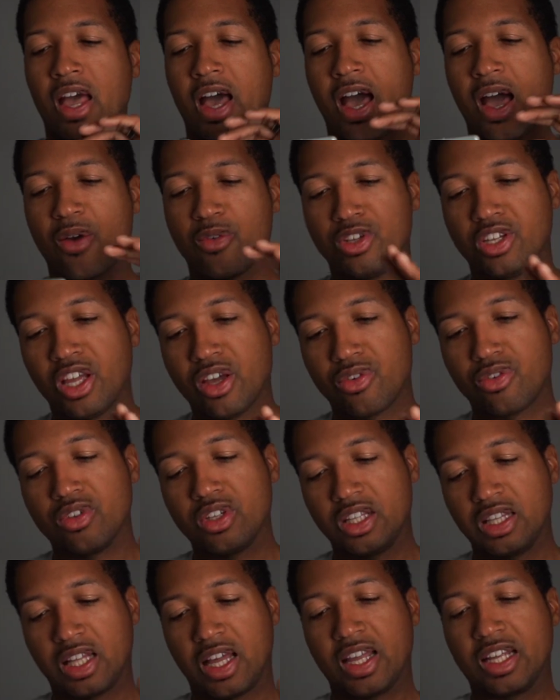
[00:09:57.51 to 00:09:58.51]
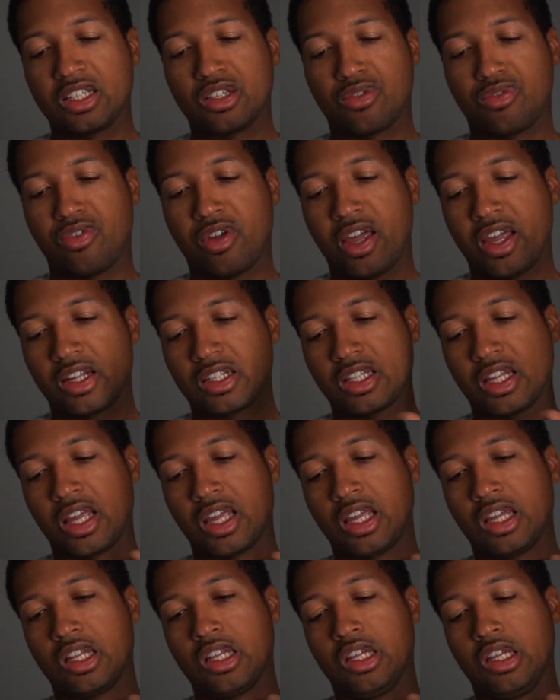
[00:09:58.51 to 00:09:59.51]
I would definitely like the fact
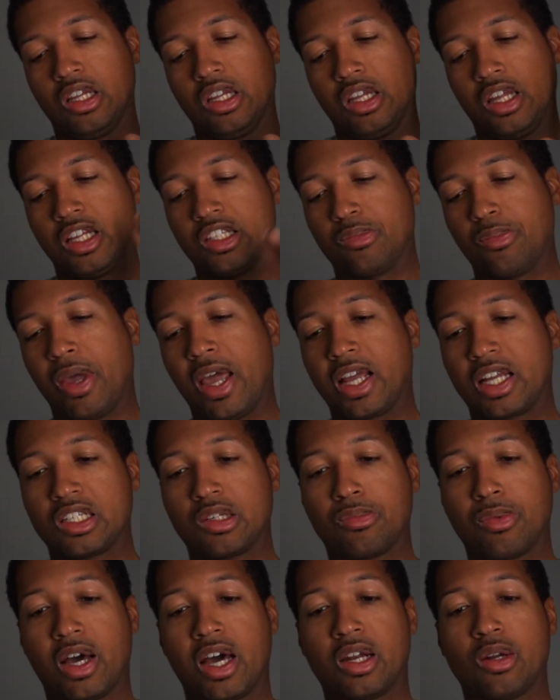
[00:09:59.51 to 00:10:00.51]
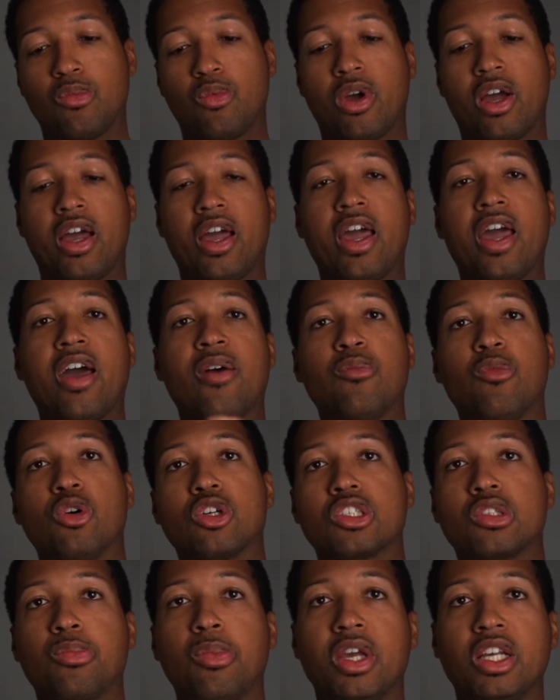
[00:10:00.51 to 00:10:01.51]
that it's back at the bottom where I have
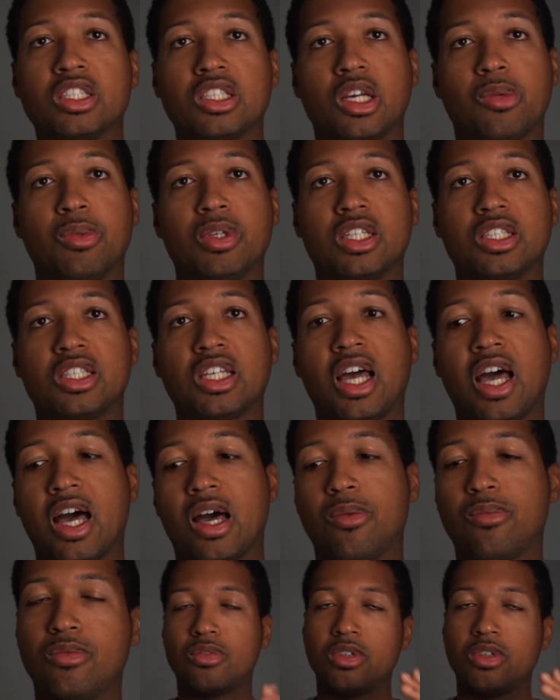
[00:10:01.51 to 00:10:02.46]
more space up at the top.